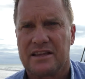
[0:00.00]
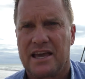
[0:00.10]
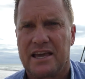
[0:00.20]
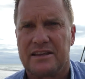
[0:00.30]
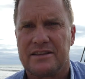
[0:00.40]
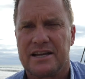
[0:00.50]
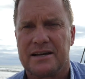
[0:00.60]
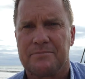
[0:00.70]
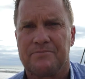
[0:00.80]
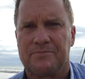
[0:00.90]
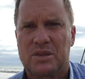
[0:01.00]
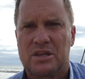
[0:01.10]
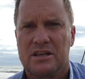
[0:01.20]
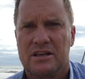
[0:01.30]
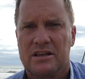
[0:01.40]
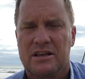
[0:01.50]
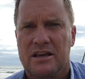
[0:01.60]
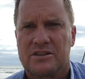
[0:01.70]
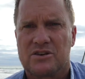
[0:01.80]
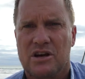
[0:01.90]
and
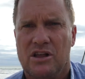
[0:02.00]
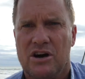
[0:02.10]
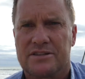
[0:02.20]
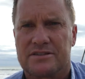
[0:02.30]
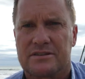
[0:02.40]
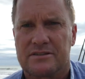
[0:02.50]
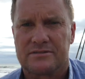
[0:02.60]
tight lines.